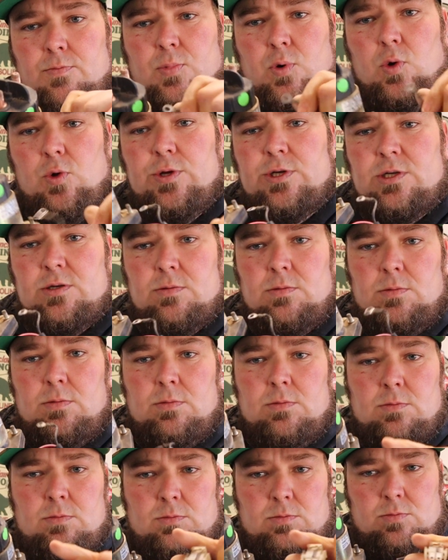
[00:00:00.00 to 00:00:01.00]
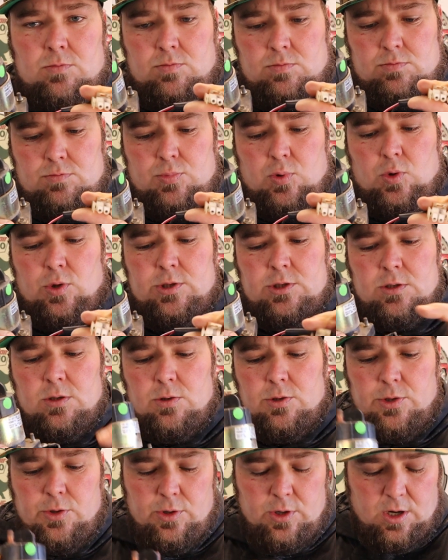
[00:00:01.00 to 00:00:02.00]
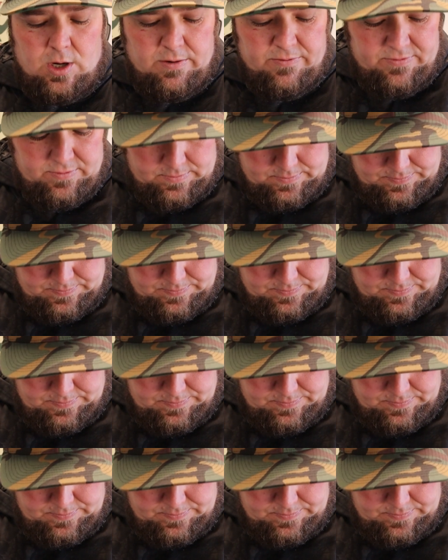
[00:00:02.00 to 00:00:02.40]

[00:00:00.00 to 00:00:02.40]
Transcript: Pull this little dude off.